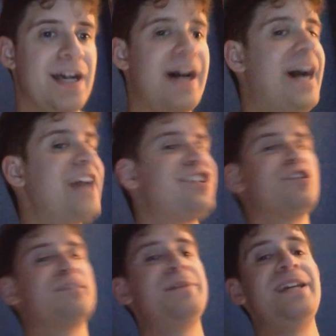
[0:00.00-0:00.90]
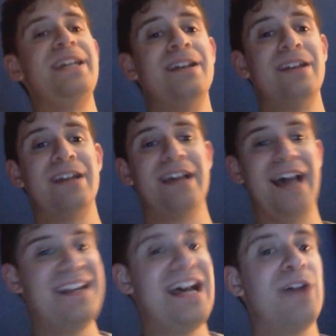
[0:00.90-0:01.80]
IShowSpeed
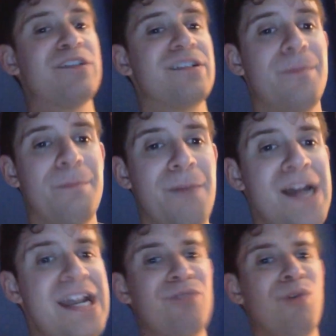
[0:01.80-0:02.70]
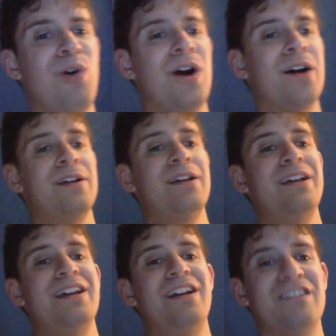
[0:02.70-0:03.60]
announced Monday Night Raw
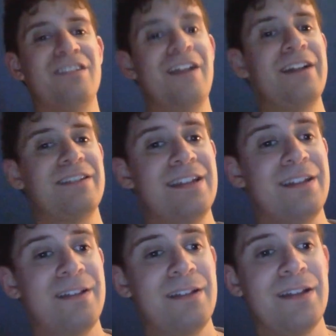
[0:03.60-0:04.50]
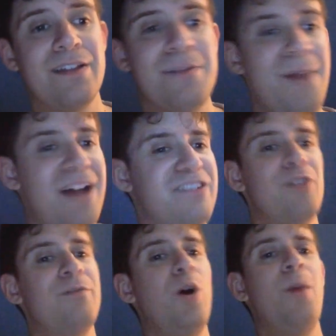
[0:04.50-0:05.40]
is selecting the monster
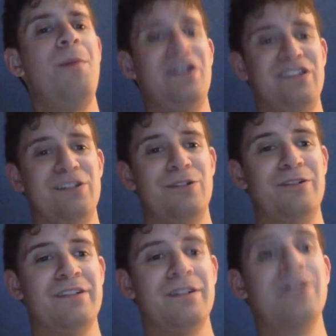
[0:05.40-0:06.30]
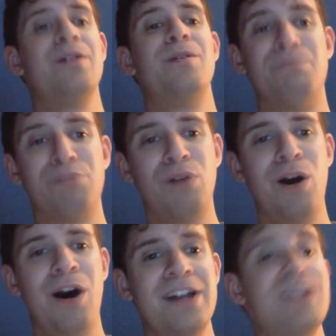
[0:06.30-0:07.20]
of all monsters, Braun